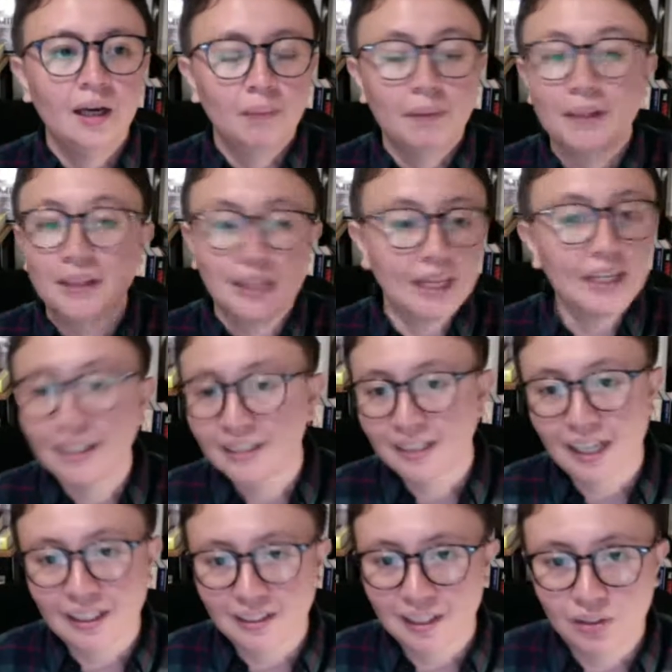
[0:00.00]
But they're
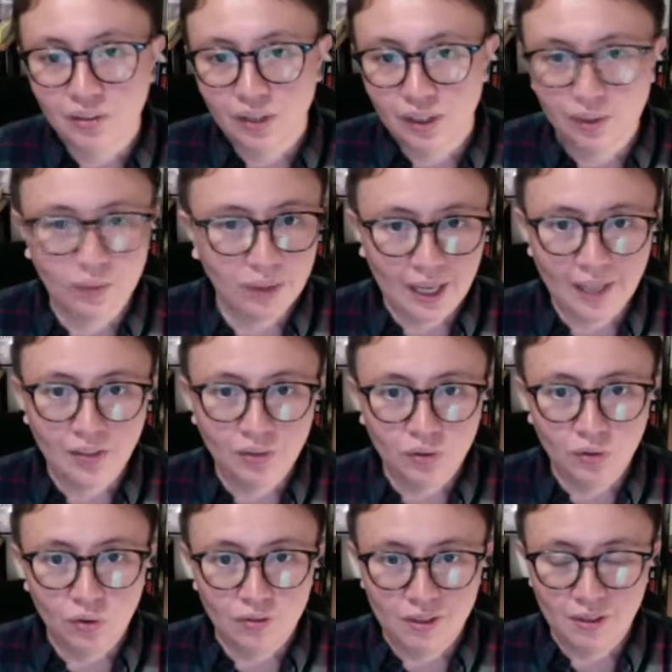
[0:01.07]
excited to hear what I
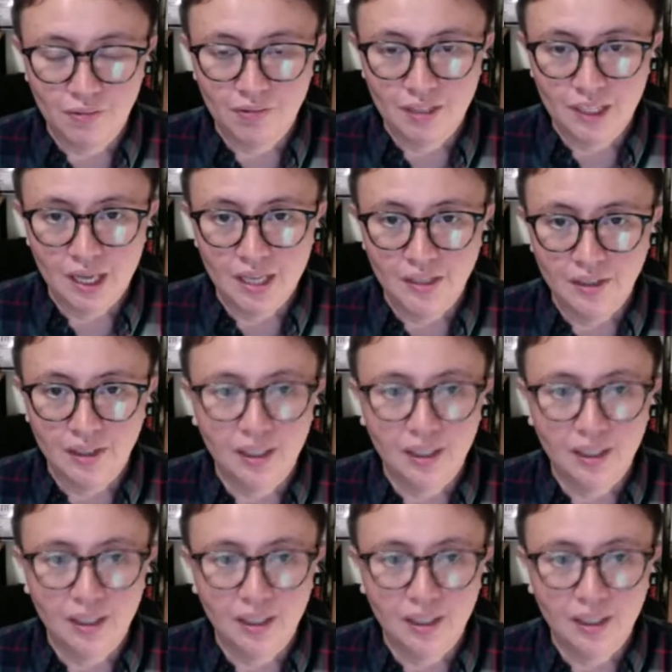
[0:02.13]
do over the weekend.